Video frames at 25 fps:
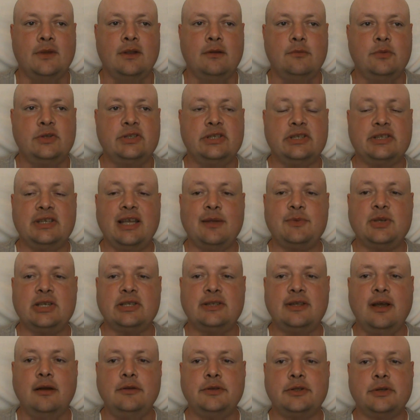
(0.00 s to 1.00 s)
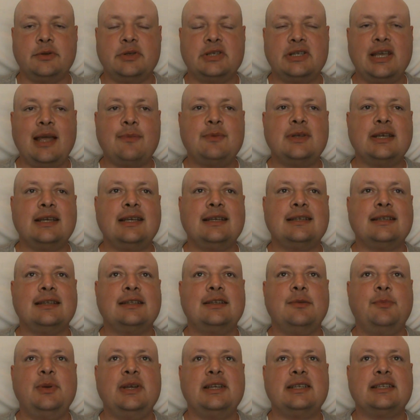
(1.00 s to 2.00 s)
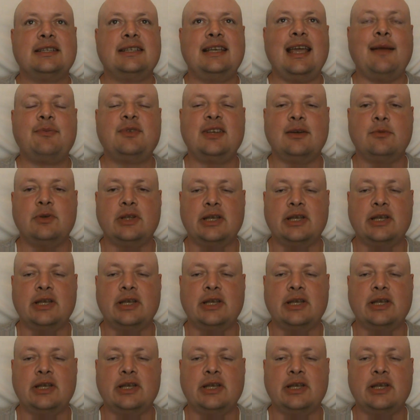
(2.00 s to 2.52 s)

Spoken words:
which the skeptics don't do. To be a skeptic